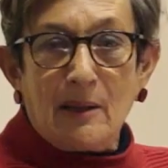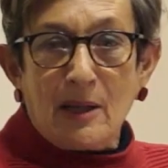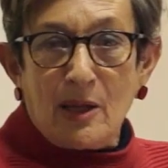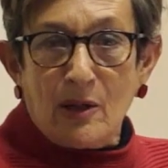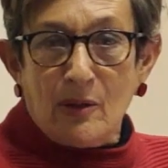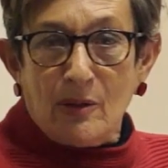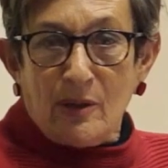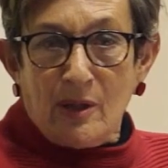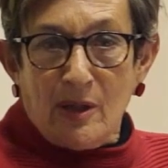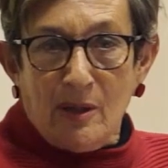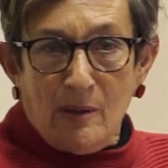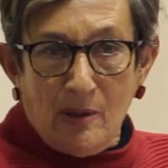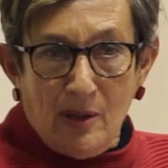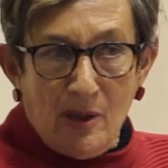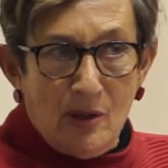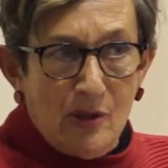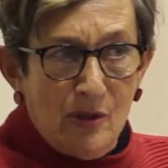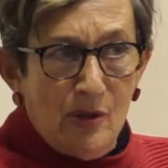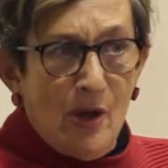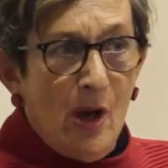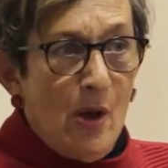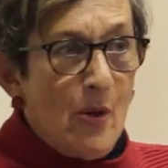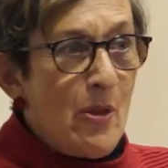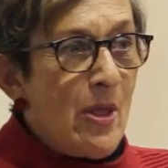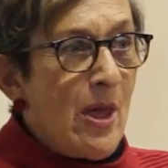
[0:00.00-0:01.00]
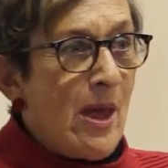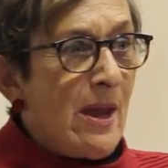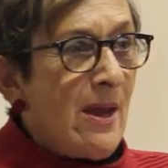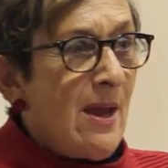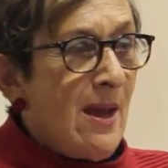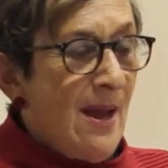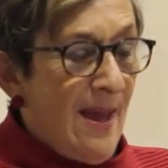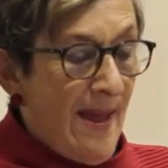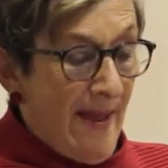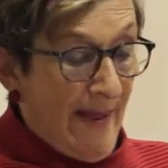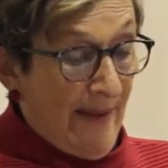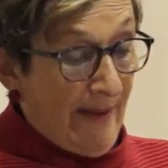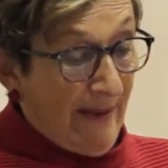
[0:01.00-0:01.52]
That, you know,
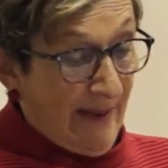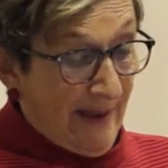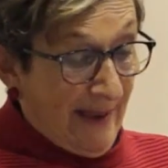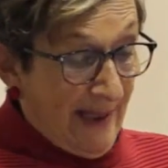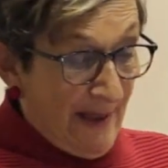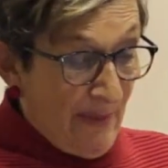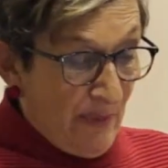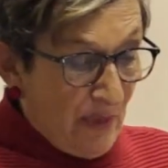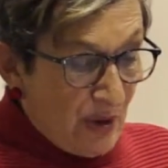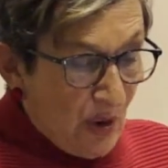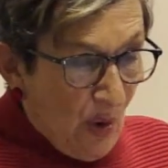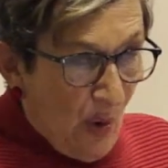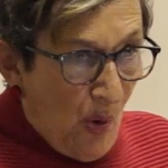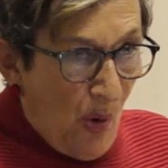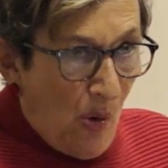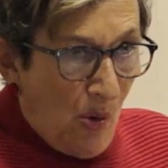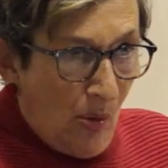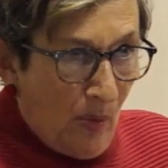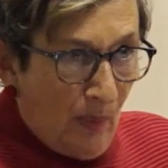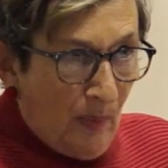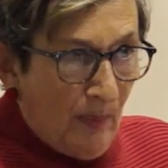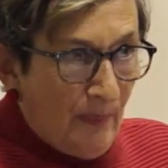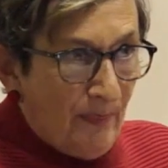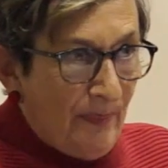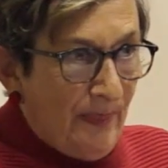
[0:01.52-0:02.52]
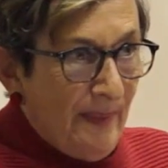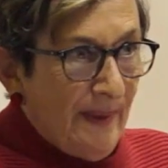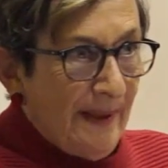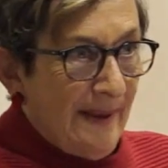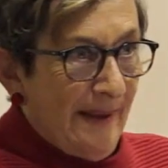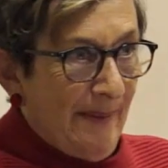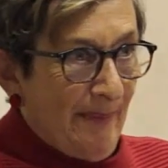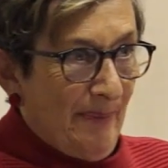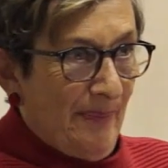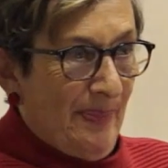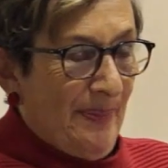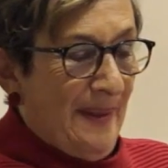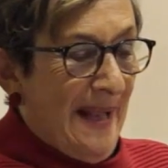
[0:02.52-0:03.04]
it was all
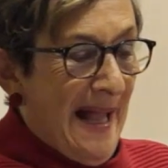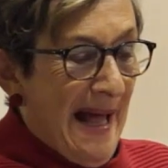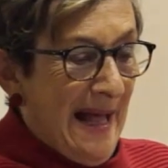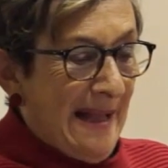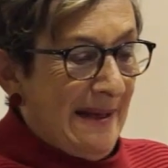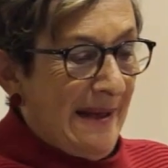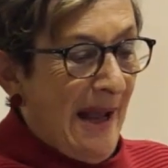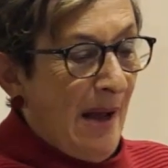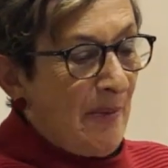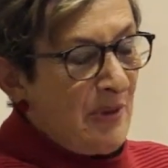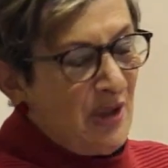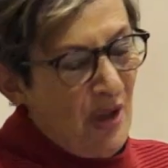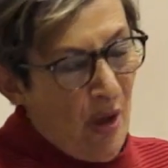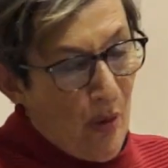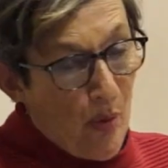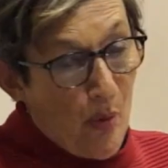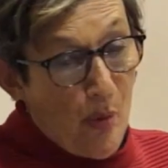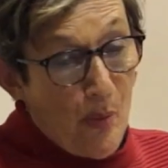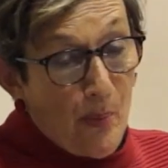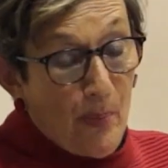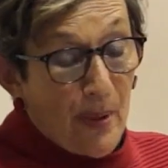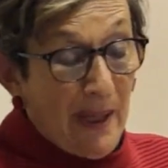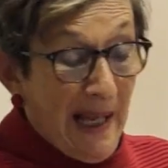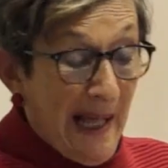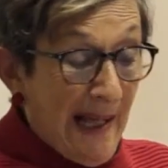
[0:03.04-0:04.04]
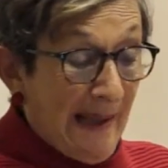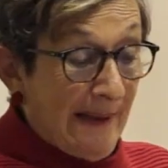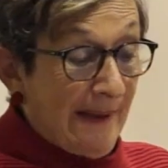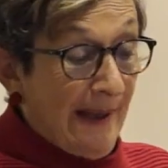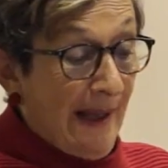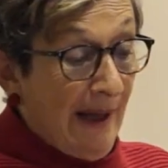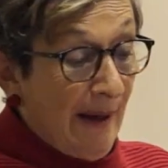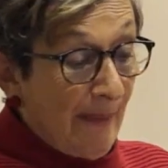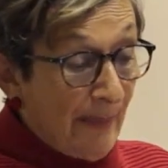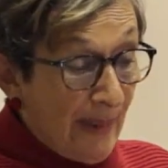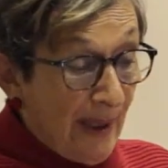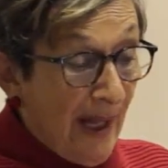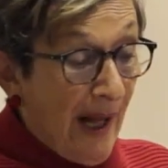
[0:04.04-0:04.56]
planned, it's not all
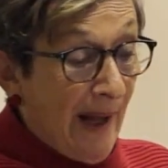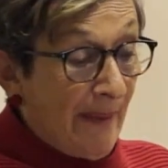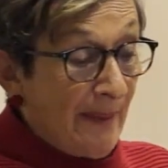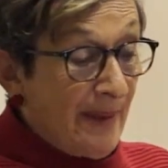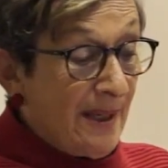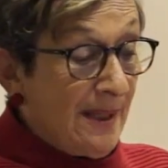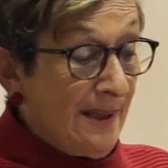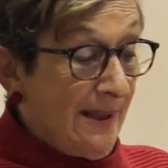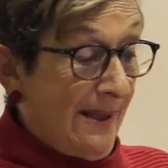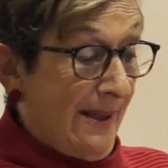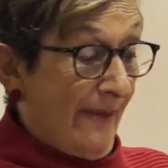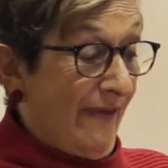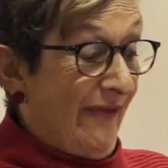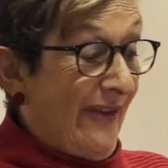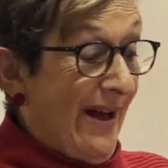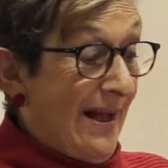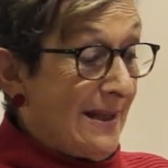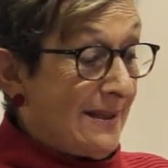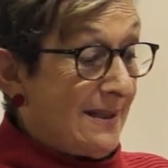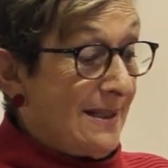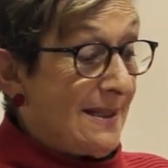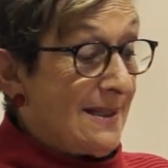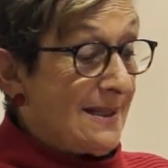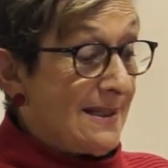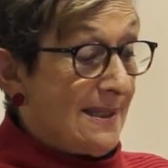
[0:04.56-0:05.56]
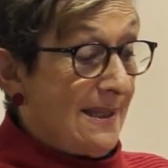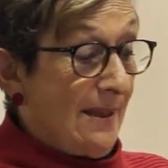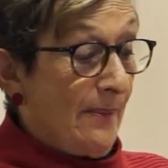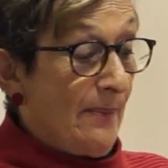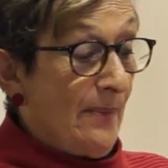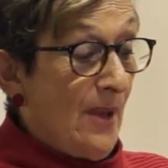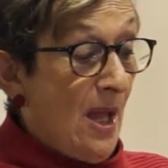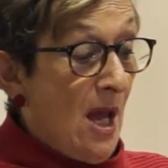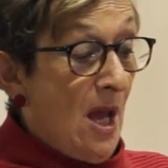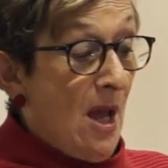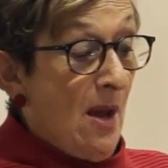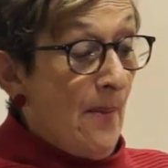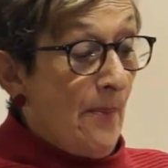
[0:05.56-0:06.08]
planned out, but I mean, the fact is
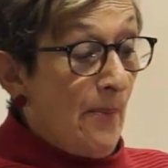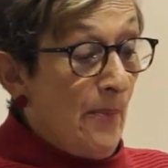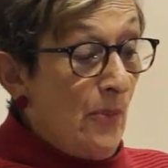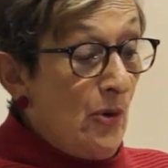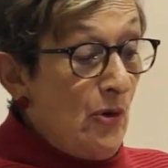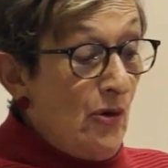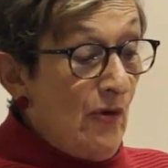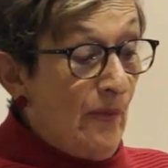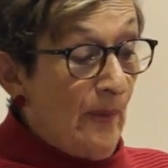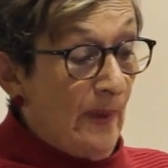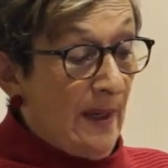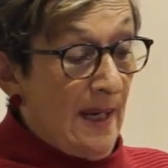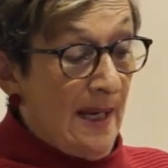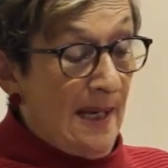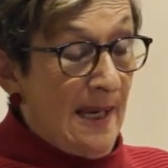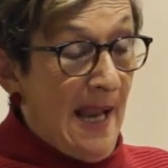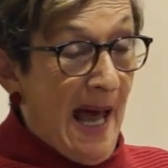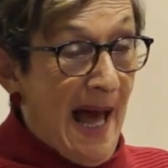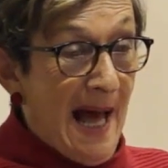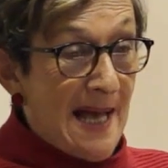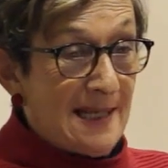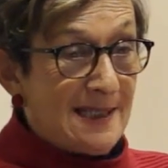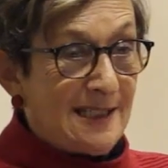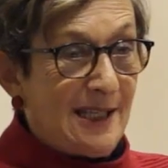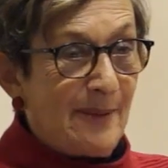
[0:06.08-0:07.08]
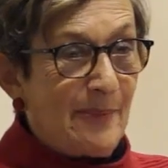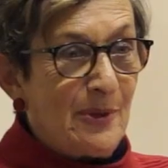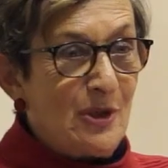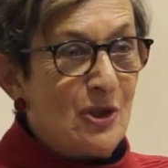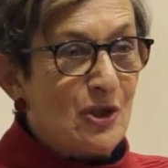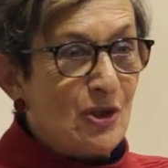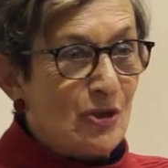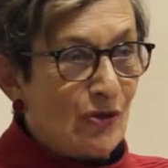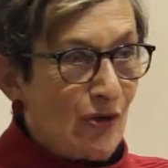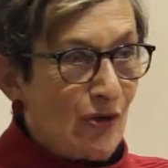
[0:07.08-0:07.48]
the movement has to be